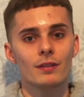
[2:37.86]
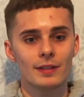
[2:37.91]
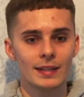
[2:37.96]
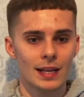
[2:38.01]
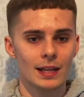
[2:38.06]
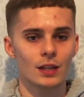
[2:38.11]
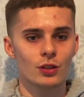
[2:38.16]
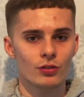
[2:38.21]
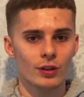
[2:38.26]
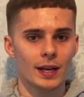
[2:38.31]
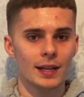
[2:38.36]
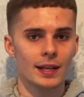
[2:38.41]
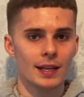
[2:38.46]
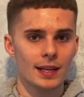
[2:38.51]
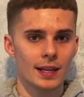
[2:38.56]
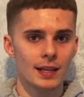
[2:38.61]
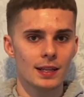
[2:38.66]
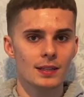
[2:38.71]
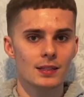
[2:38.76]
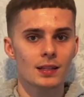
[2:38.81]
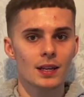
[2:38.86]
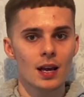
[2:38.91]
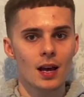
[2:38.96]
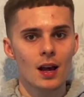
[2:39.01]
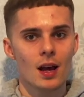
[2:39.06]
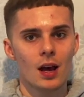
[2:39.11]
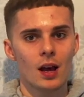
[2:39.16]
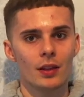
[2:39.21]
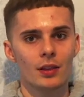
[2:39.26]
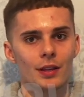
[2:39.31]
daily trainer is
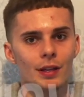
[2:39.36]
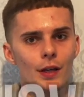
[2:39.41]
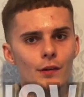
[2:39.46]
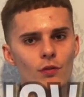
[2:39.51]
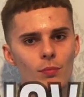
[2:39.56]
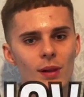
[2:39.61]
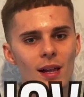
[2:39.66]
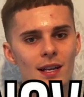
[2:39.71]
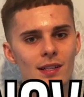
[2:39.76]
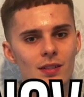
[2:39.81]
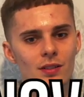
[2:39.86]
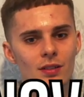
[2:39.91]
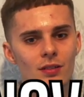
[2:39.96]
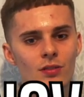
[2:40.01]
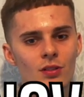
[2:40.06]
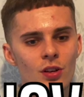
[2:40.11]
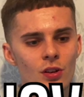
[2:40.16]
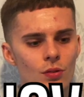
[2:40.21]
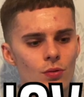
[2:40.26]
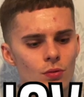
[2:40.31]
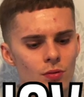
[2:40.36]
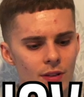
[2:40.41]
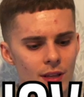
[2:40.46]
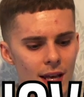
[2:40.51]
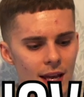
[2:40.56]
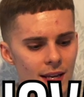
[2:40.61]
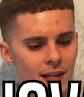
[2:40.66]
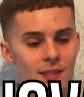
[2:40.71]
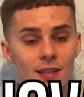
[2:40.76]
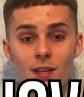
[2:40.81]
the Novablast 2, the
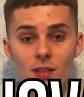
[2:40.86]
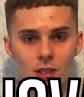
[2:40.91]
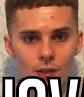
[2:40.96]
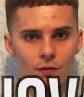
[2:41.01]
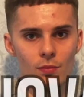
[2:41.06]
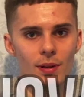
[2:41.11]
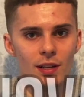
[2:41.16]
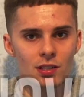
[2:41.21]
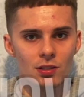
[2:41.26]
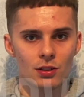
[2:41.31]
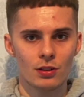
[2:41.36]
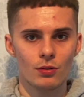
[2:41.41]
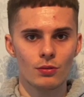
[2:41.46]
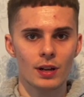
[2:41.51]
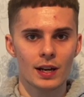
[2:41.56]
Asics Novablast 2.